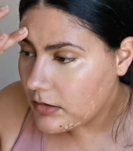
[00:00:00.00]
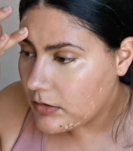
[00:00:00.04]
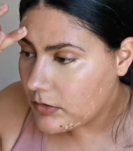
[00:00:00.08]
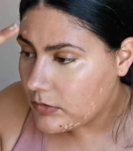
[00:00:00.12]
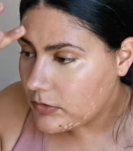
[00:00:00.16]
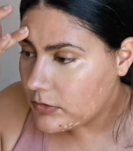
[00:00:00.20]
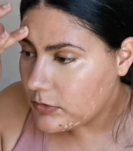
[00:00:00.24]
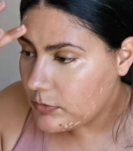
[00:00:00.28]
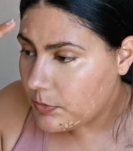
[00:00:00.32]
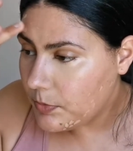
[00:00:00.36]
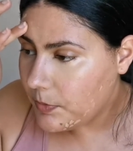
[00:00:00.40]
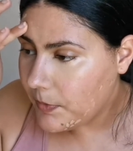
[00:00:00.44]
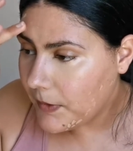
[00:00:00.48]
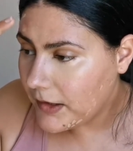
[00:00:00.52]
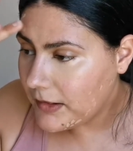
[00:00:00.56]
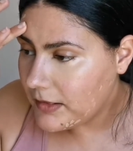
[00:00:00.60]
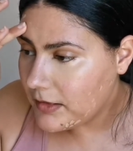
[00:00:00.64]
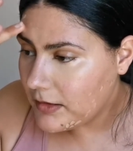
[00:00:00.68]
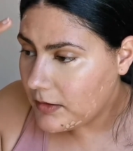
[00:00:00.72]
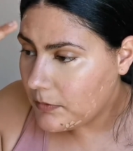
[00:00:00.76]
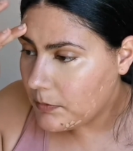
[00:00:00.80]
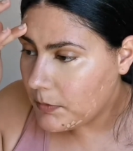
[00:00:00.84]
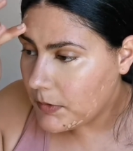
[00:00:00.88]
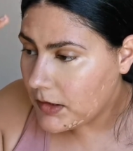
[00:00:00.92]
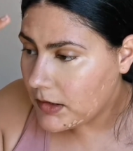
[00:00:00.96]
or to pat
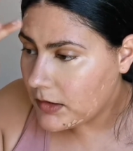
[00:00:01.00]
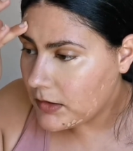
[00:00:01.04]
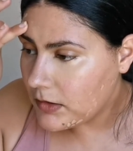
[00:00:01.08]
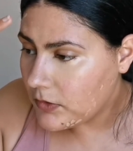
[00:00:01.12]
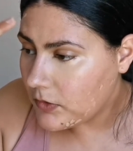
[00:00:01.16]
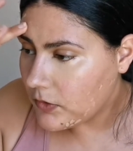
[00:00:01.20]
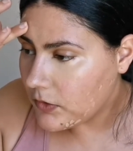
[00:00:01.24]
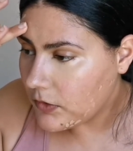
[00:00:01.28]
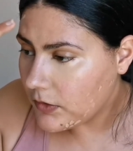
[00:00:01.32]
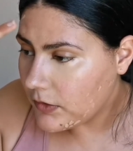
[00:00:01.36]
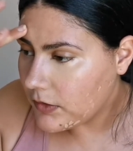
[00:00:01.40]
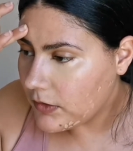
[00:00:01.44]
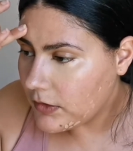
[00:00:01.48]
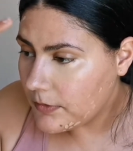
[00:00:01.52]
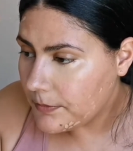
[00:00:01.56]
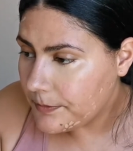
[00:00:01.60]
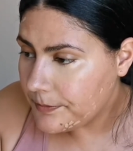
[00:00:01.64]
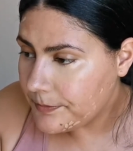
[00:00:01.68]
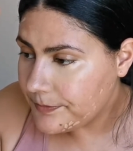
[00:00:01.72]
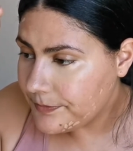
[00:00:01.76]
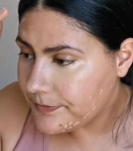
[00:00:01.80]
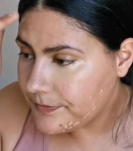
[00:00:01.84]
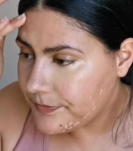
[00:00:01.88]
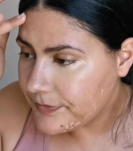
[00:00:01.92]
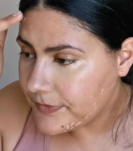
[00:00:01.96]
them in rather,
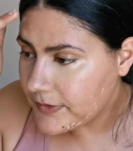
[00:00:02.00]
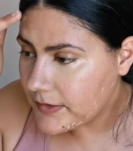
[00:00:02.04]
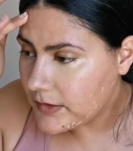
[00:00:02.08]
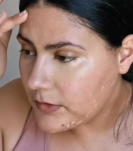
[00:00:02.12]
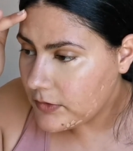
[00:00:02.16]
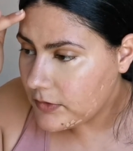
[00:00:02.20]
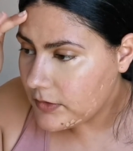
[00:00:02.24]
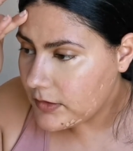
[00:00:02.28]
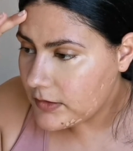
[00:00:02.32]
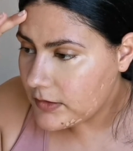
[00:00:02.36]
into